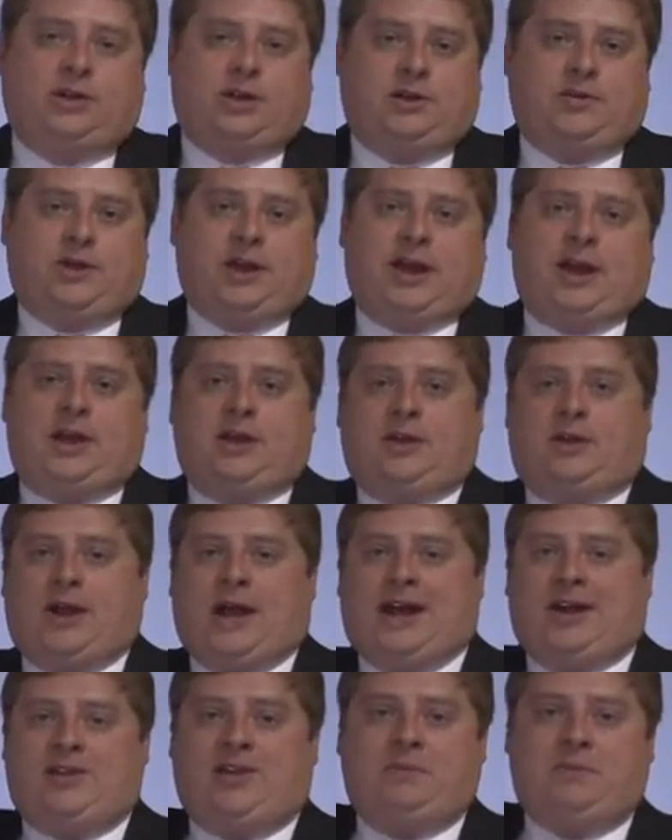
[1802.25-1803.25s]
okay? You're
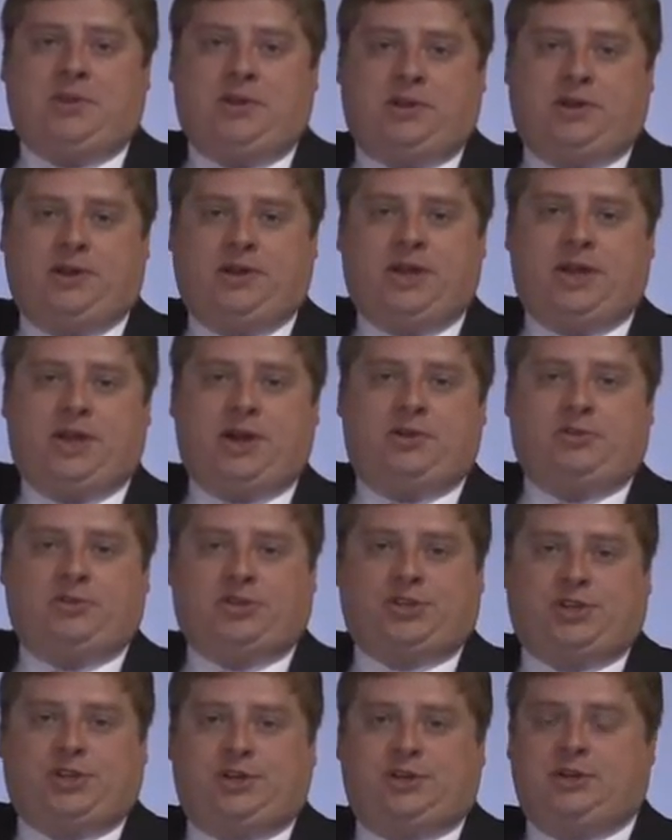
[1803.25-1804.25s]
out in the middle of the
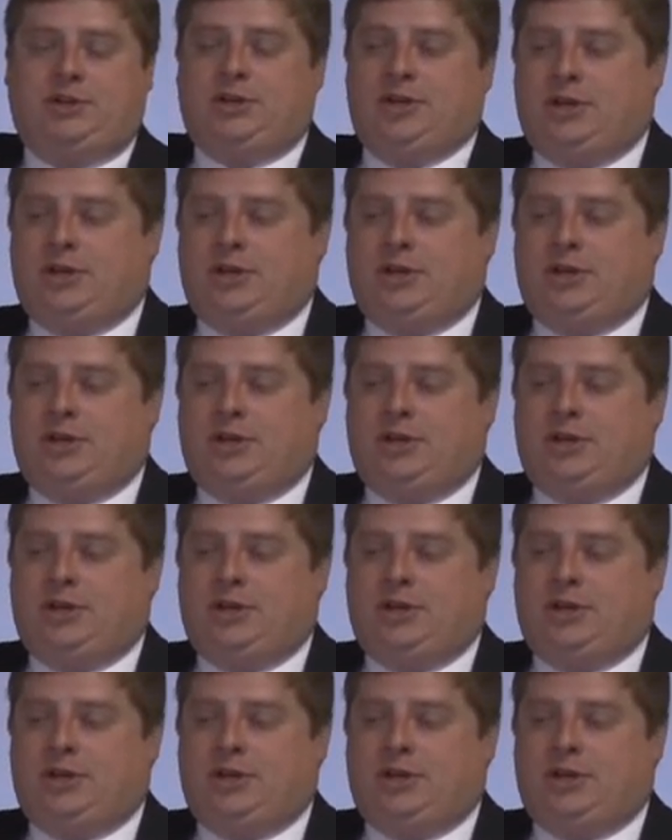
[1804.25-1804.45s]
ocean.